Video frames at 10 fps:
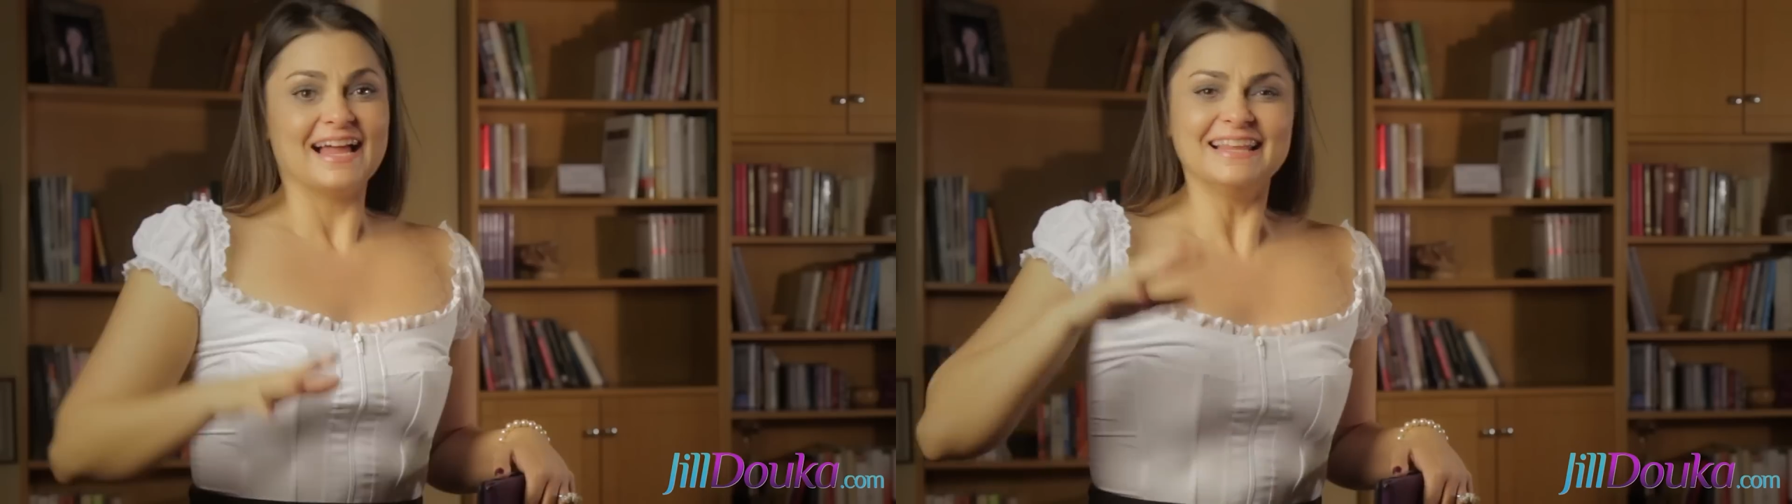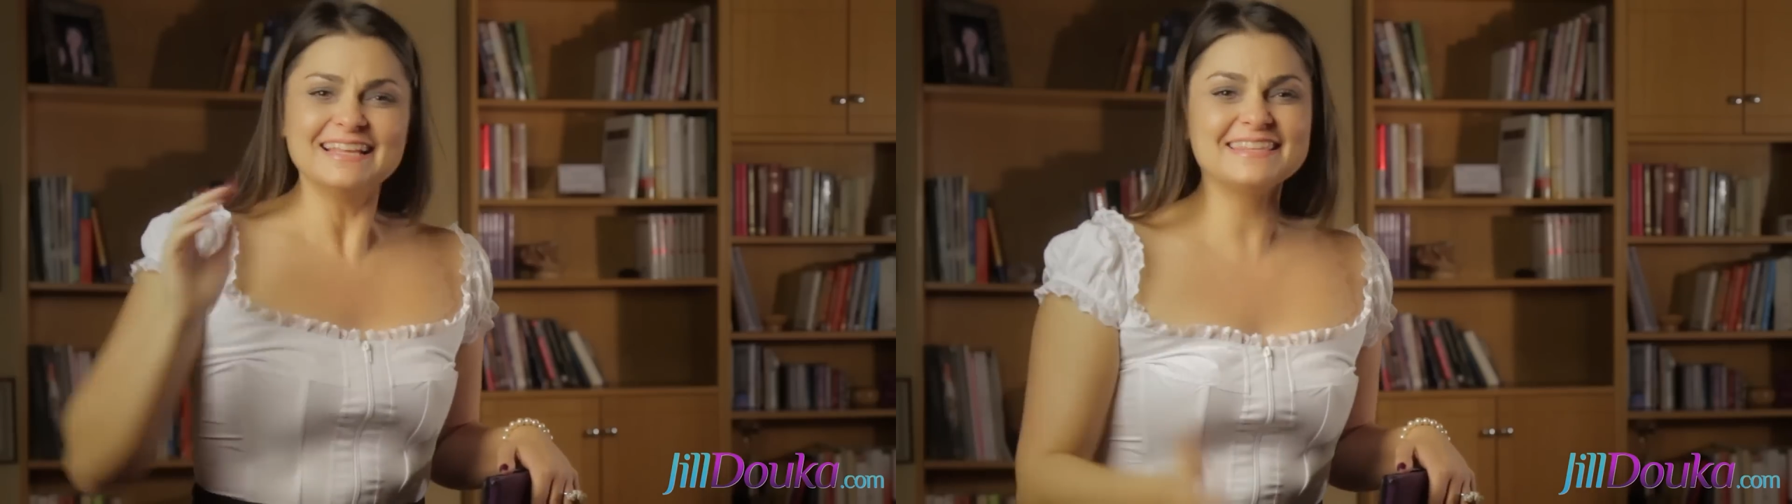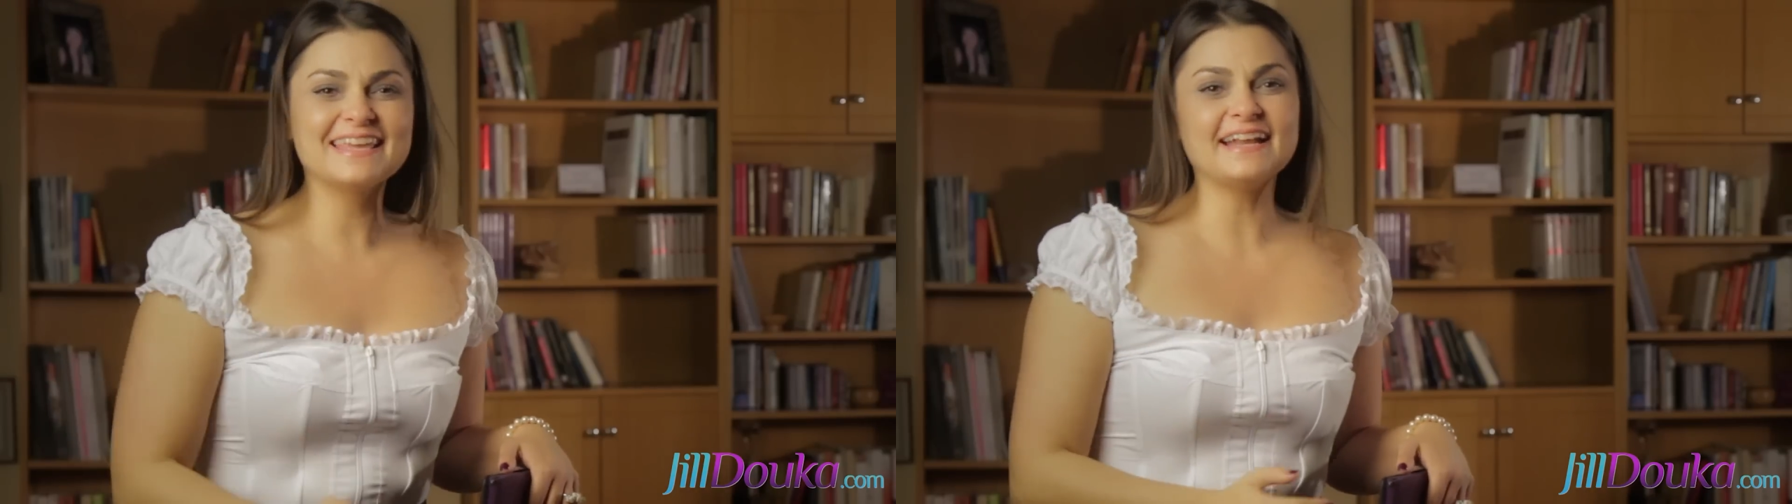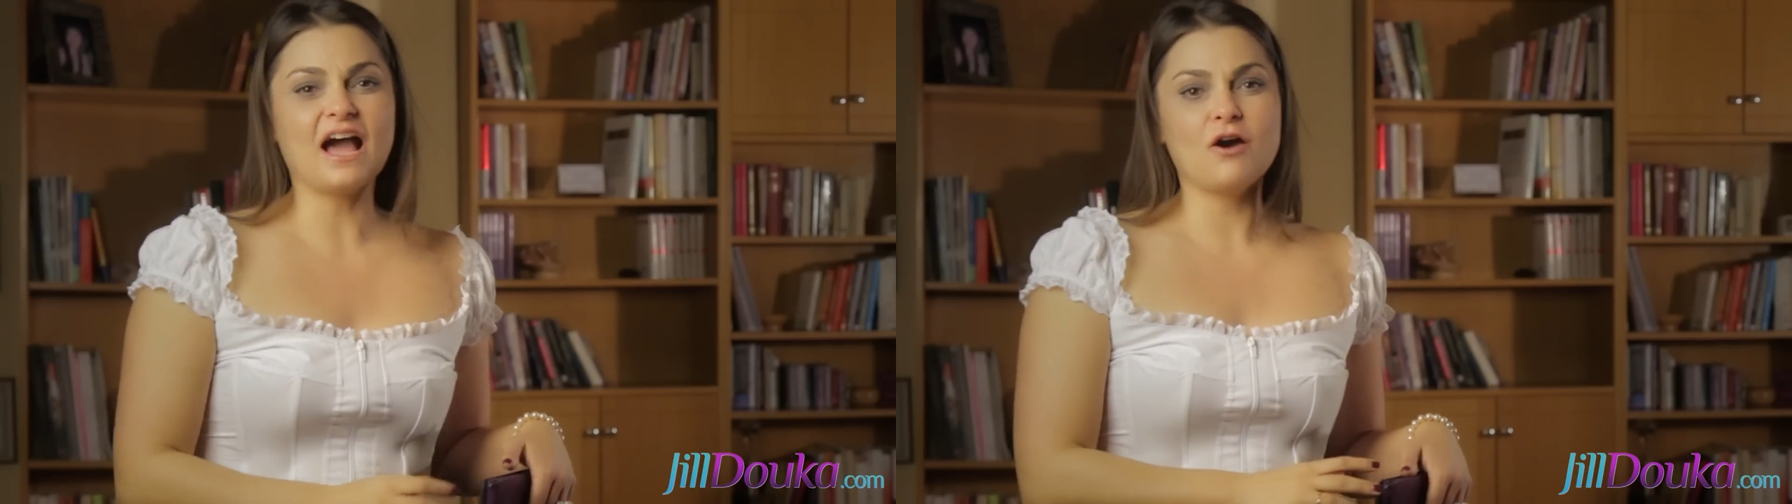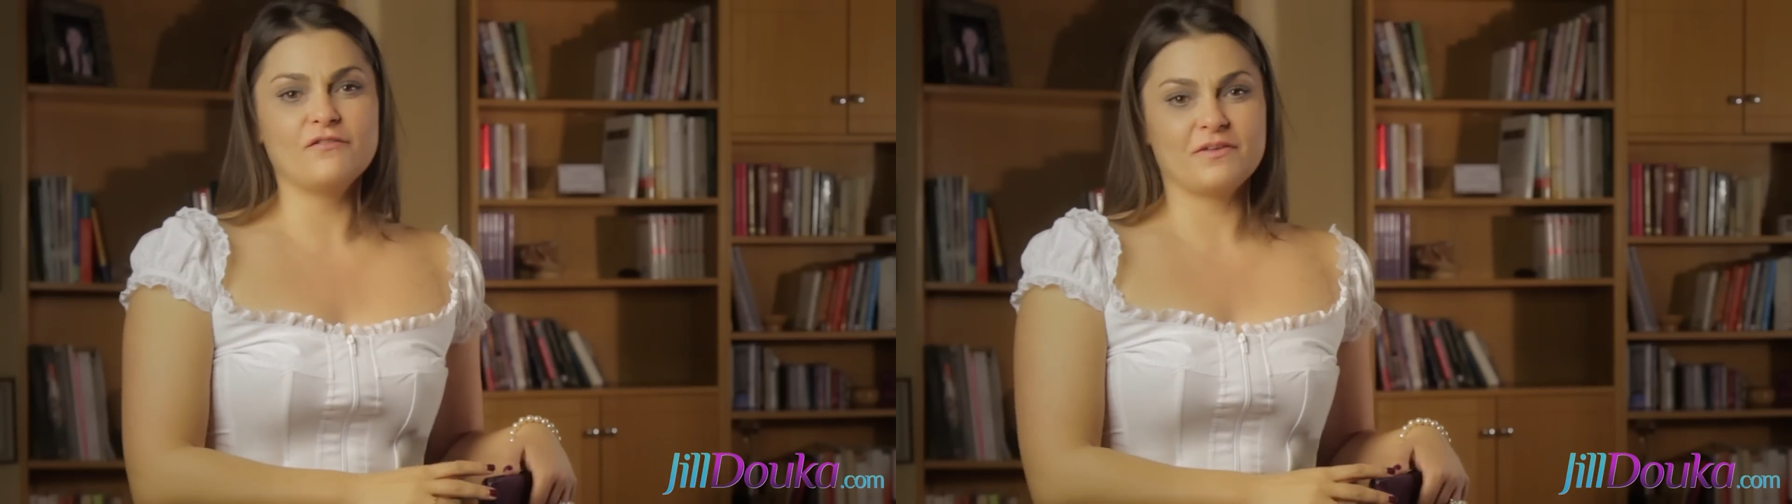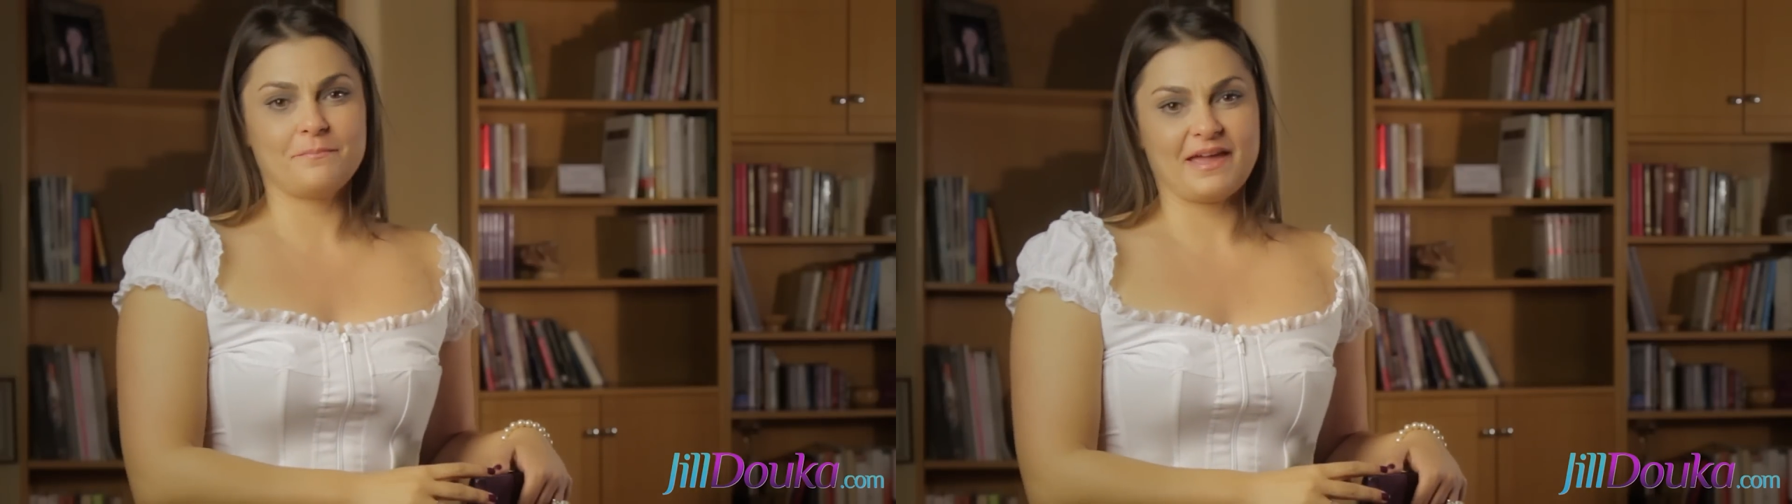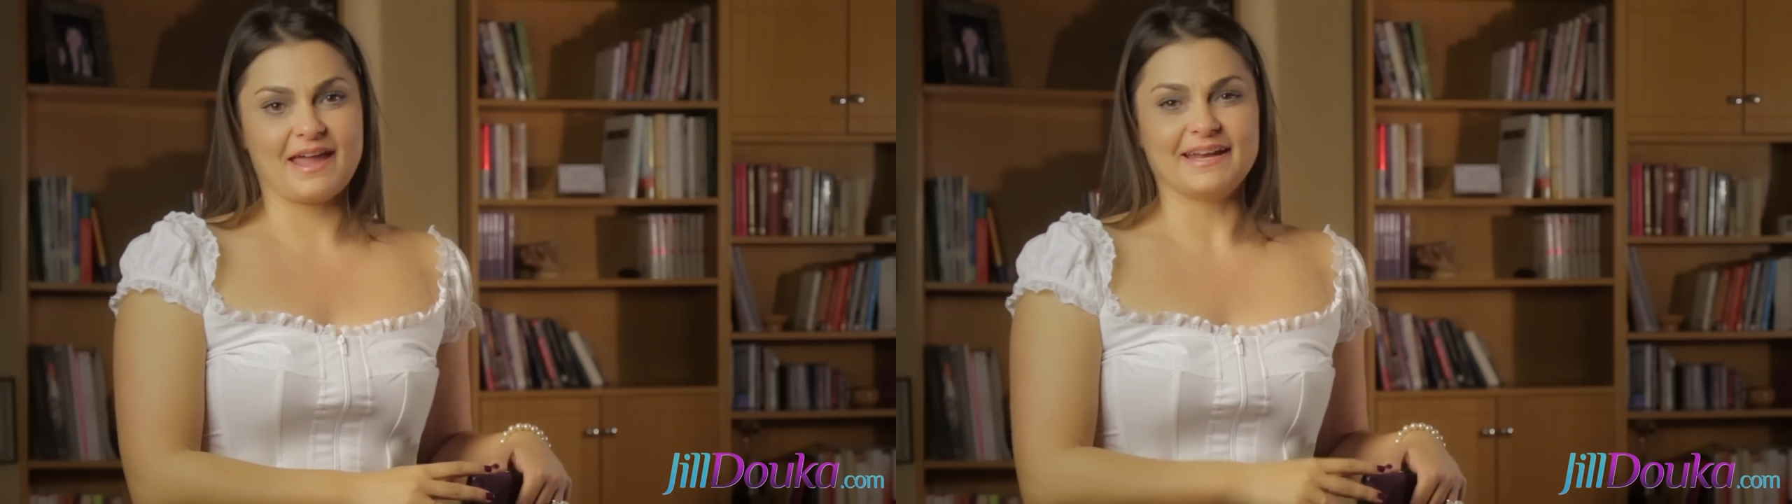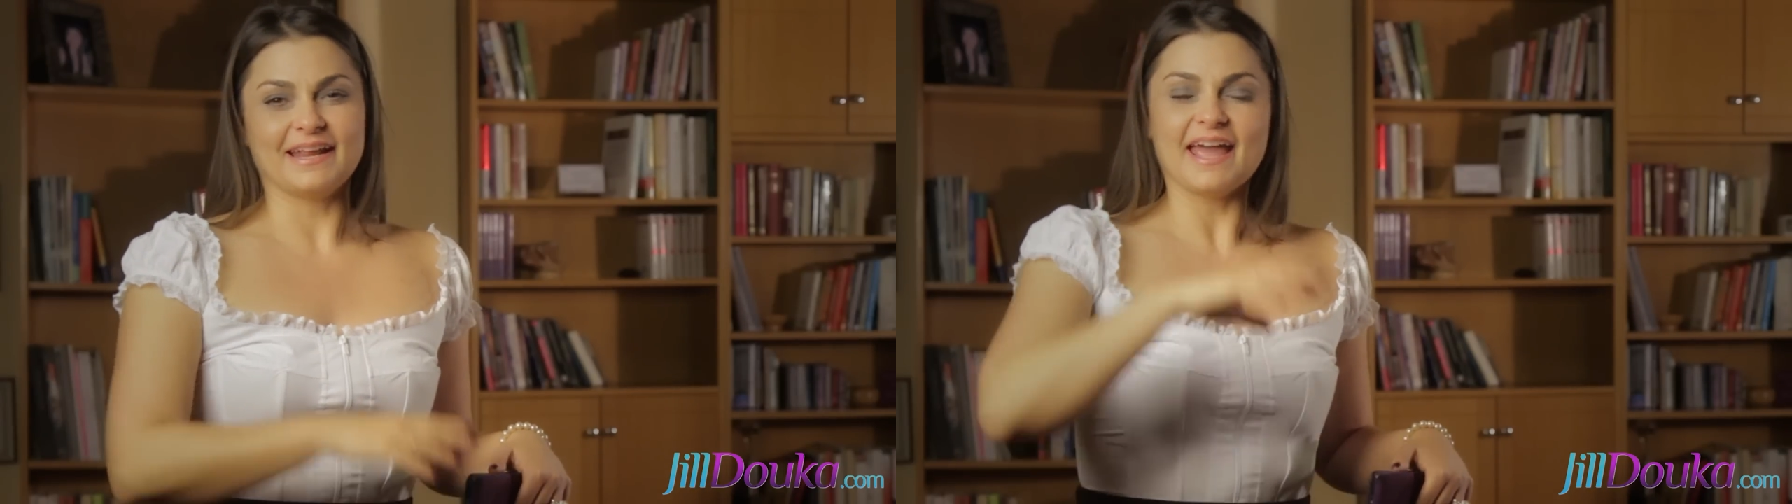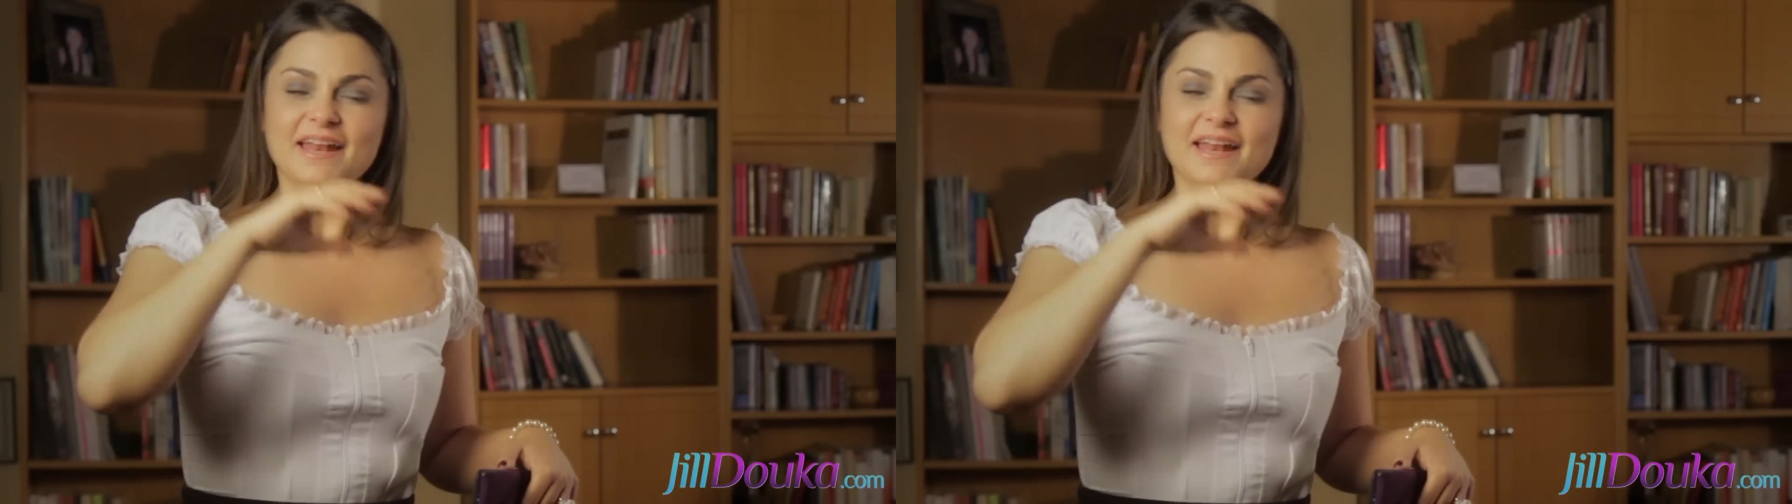Let's get out of the pain